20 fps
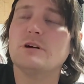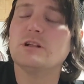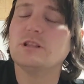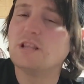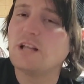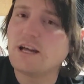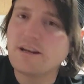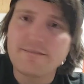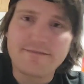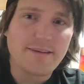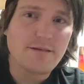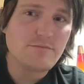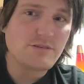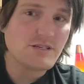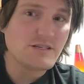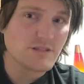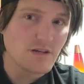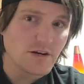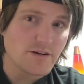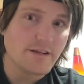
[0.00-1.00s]
a lot of them
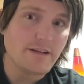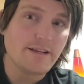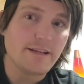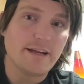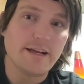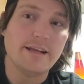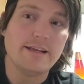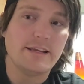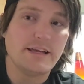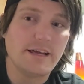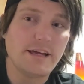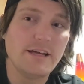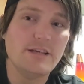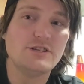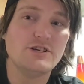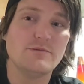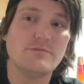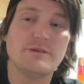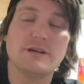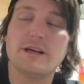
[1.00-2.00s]
started in
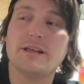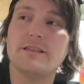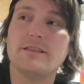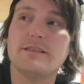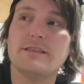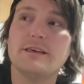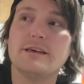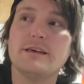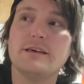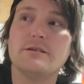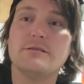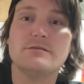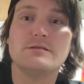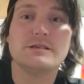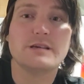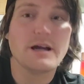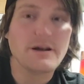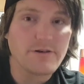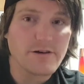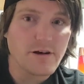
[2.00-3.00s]
Egypt, and the
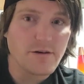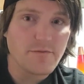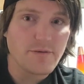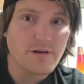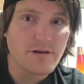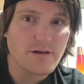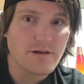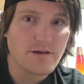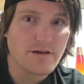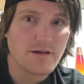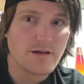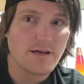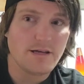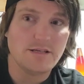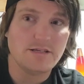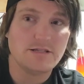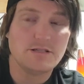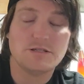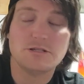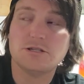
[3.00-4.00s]
scarab
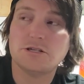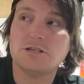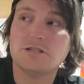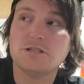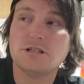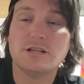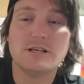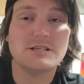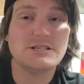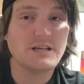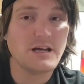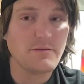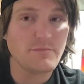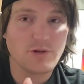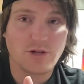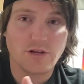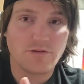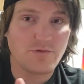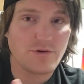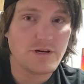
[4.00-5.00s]
is just an
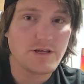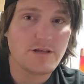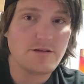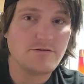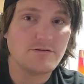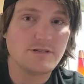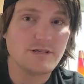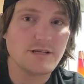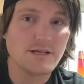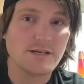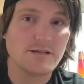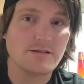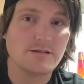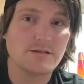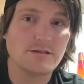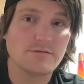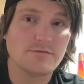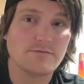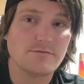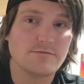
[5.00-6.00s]
example of one of those
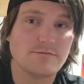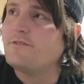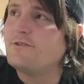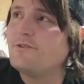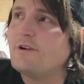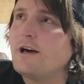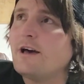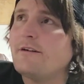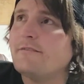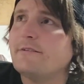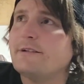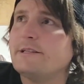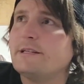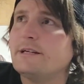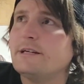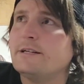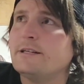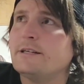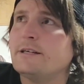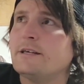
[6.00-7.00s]
things. If you have a
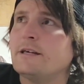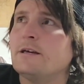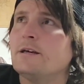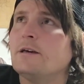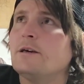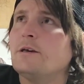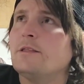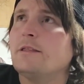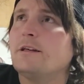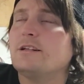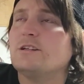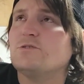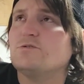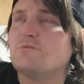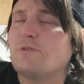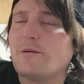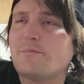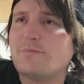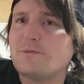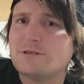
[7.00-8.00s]
deity that is
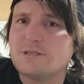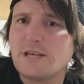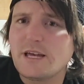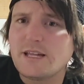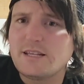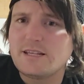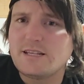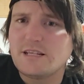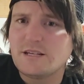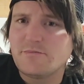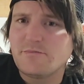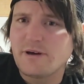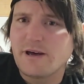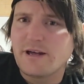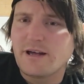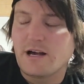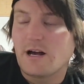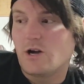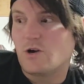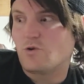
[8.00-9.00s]
represented by
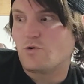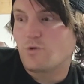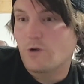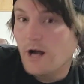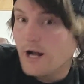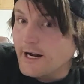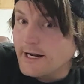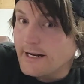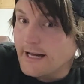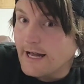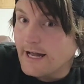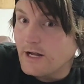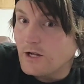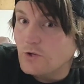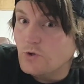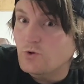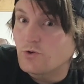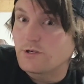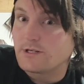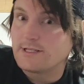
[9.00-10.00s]
a
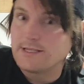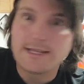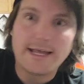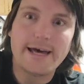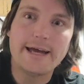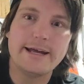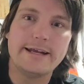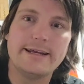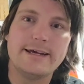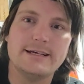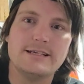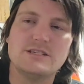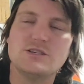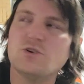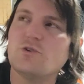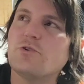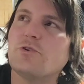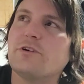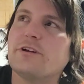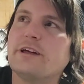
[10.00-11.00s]
crocodile or a lioness
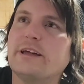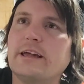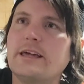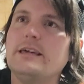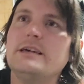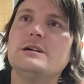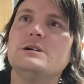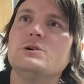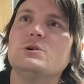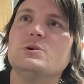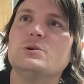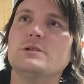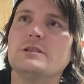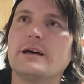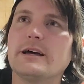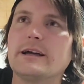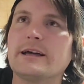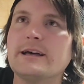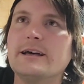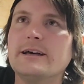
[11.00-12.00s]
or an eagle,
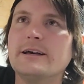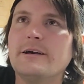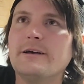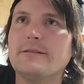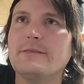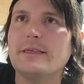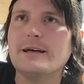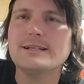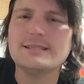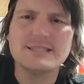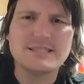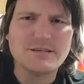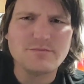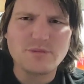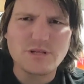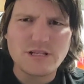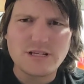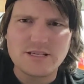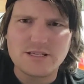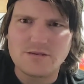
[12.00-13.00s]
like, that
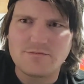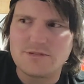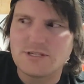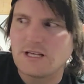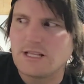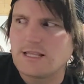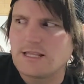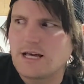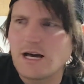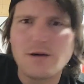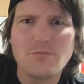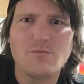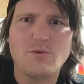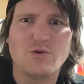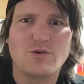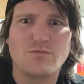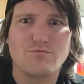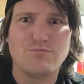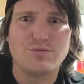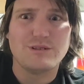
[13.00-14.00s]
symbolism is a lot
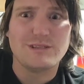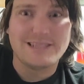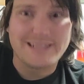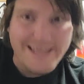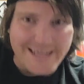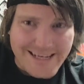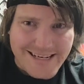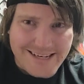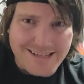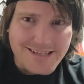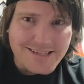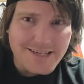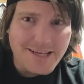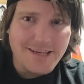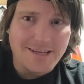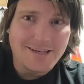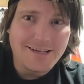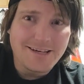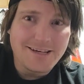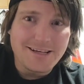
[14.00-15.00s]
more blatant.